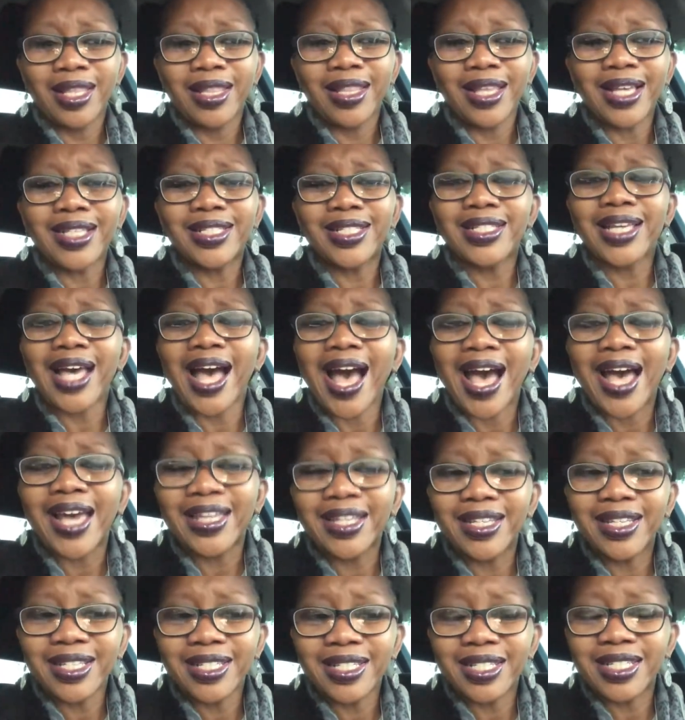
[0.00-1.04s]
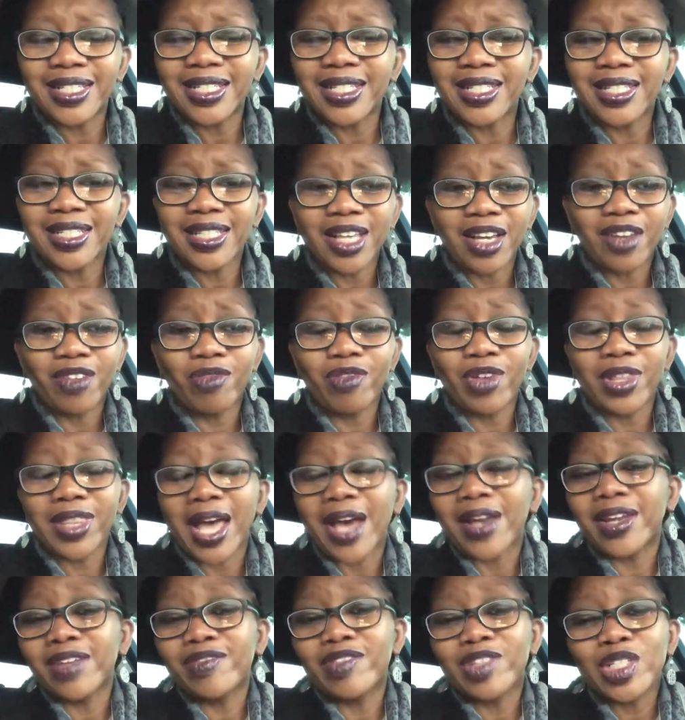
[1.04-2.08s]
That's kindness in itself
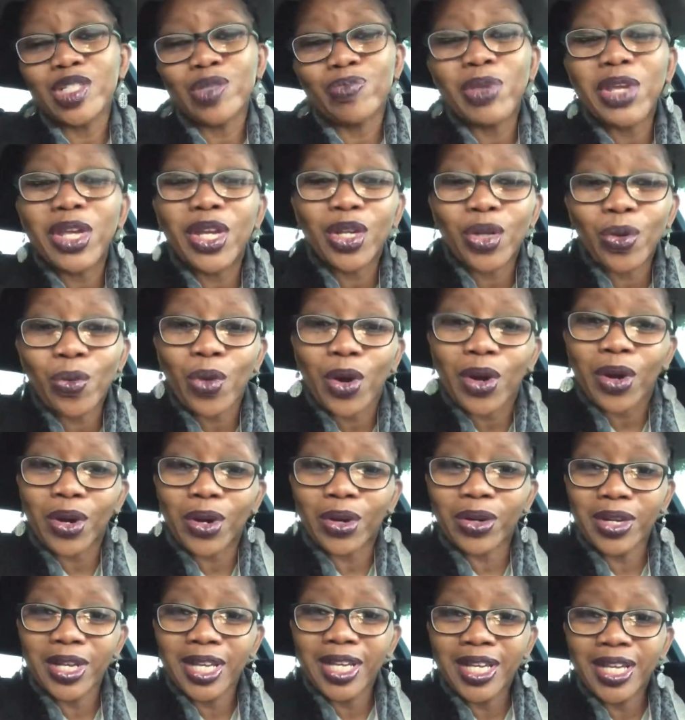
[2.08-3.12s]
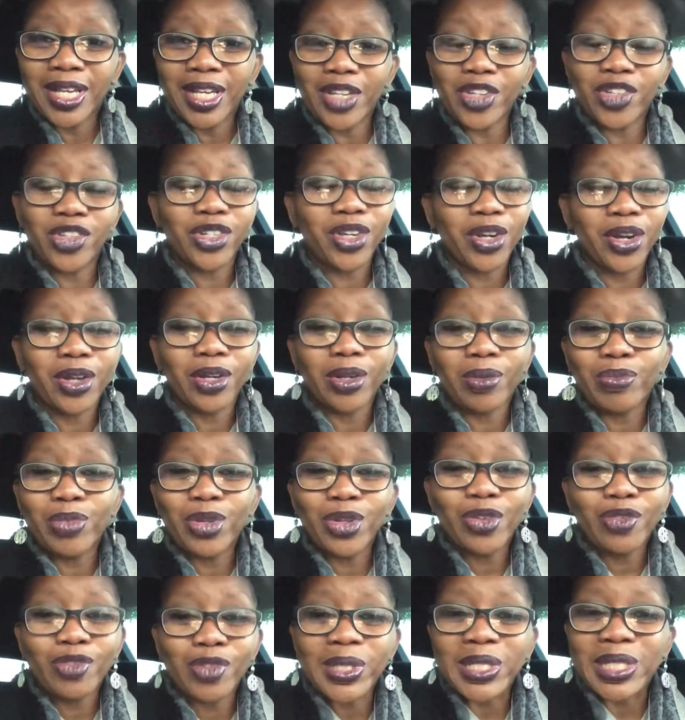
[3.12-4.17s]
without even speaking a word. It's sharing a
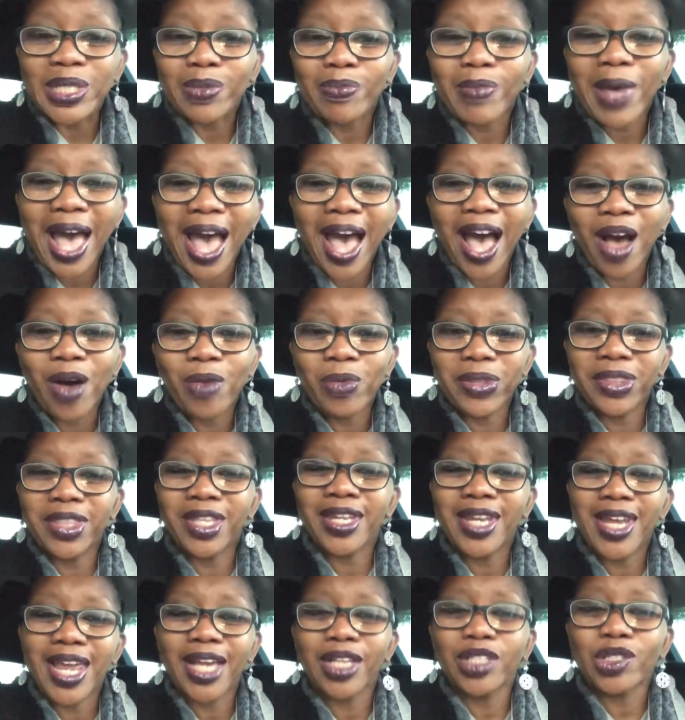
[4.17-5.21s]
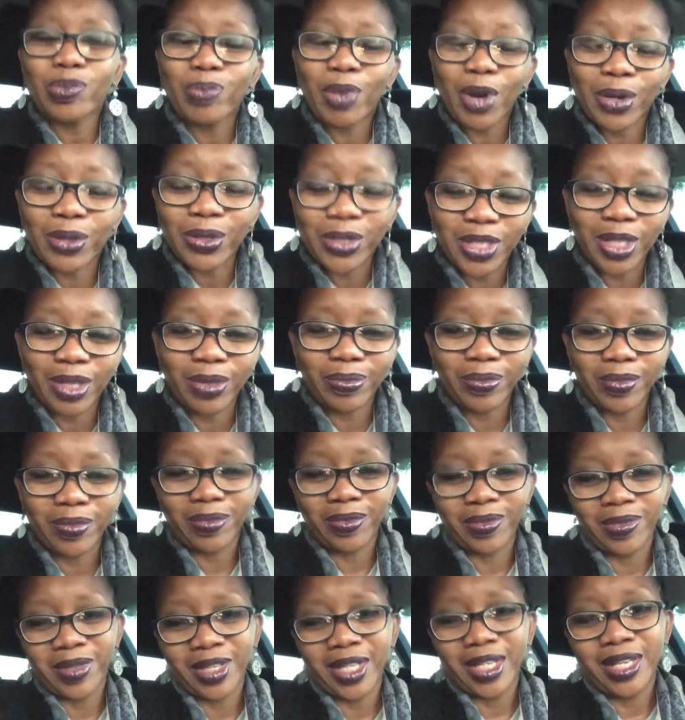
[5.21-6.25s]
beautiful smile with the next person.
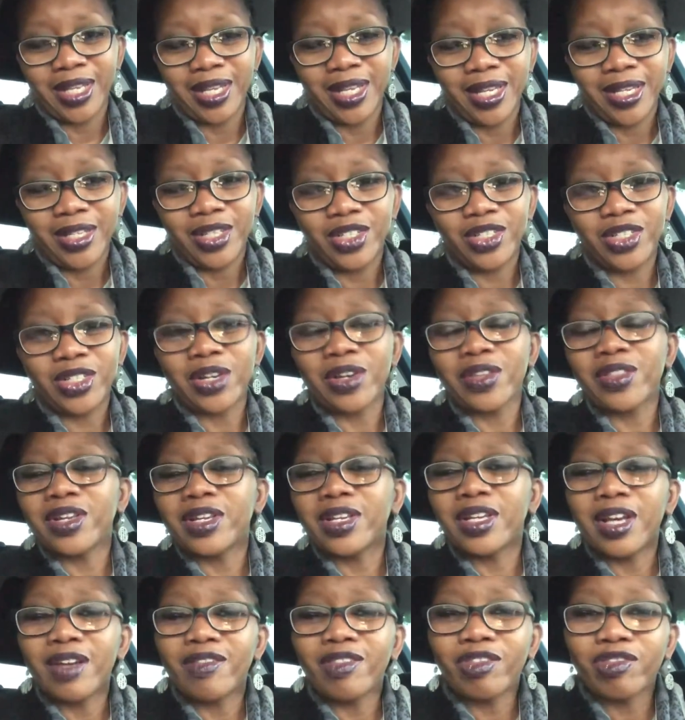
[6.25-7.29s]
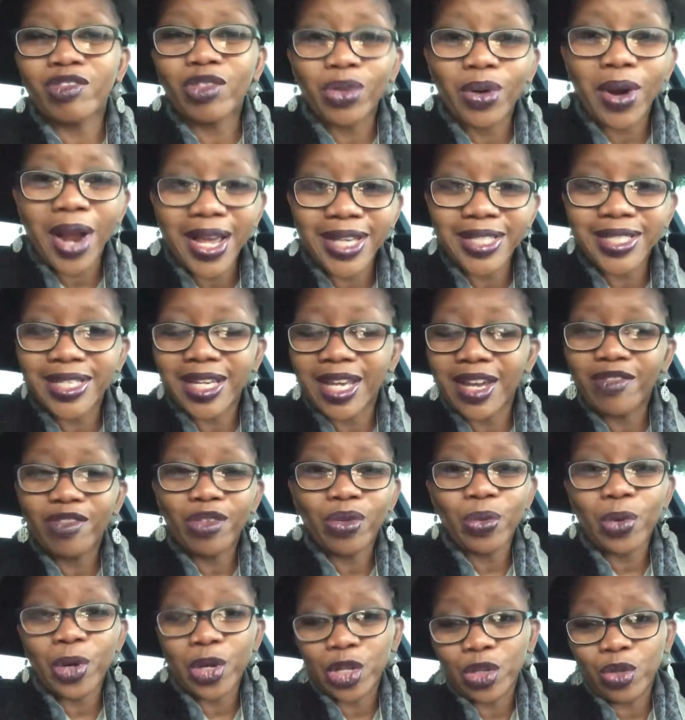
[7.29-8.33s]
Share the love of Christ
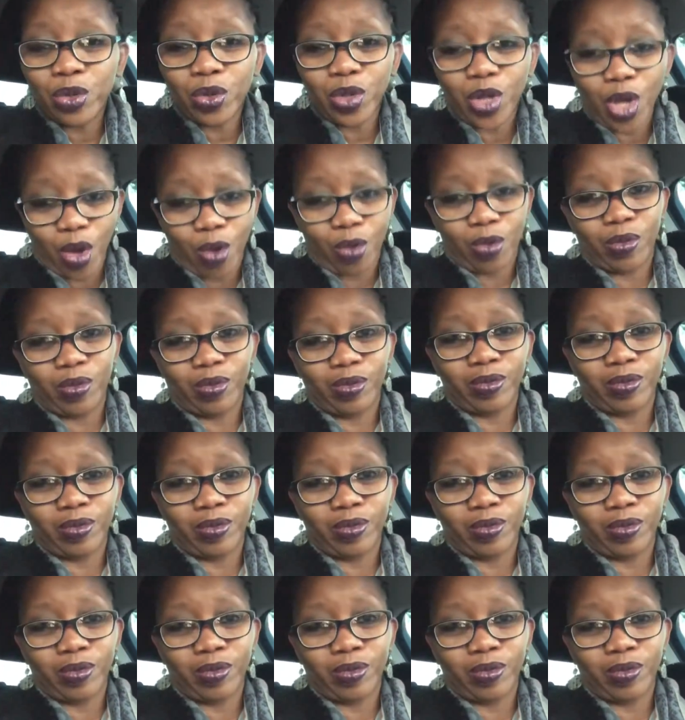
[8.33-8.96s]
everywhere you go.